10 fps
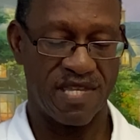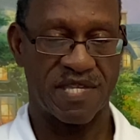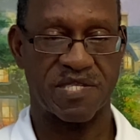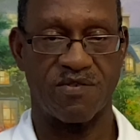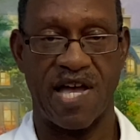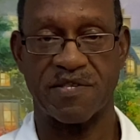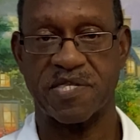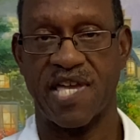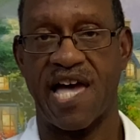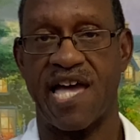So
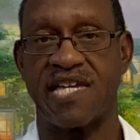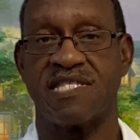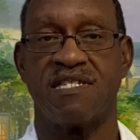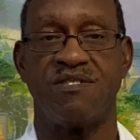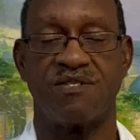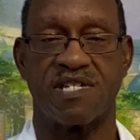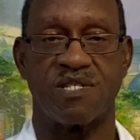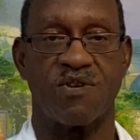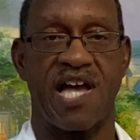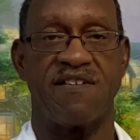outside, you can
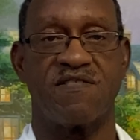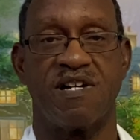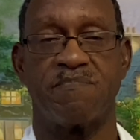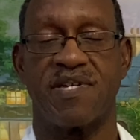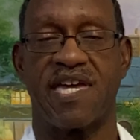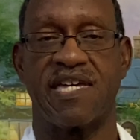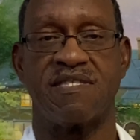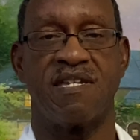drive up and